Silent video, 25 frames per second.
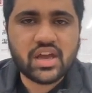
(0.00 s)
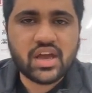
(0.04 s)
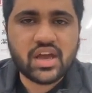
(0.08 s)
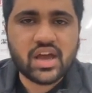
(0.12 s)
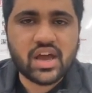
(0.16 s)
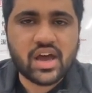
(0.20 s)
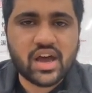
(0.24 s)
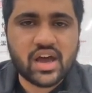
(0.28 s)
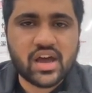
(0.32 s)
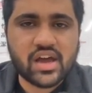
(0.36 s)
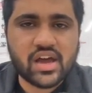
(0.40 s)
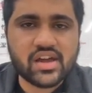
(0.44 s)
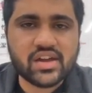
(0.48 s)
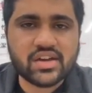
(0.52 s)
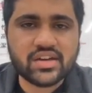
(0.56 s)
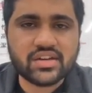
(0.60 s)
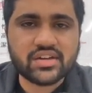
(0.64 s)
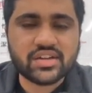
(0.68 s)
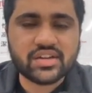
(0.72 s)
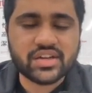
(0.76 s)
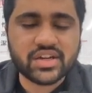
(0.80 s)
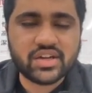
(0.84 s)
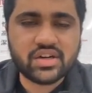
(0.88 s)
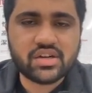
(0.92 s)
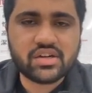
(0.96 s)
And
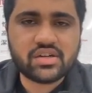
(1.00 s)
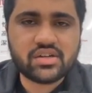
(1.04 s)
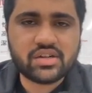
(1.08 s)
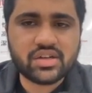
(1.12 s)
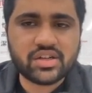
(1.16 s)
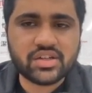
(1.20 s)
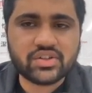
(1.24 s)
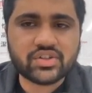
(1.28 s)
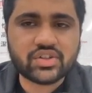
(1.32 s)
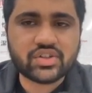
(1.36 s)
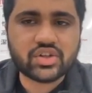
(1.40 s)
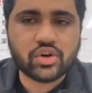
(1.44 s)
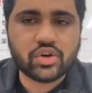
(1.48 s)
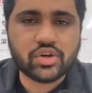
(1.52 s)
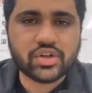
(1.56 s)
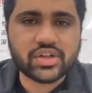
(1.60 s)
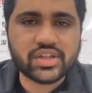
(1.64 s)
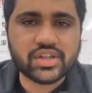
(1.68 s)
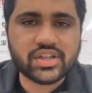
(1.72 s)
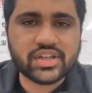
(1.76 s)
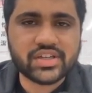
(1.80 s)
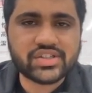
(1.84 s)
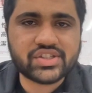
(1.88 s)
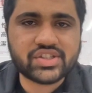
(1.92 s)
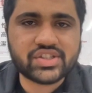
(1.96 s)
here in
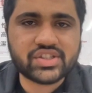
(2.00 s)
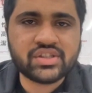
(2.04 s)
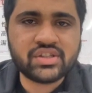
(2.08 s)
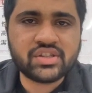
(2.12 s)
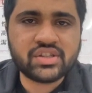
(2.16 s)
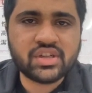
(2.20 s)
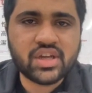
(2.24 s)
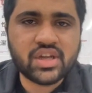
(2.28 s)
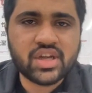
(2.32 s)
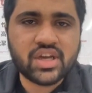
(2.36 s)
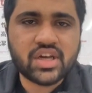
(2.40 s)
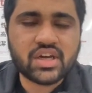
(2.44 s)
correlation,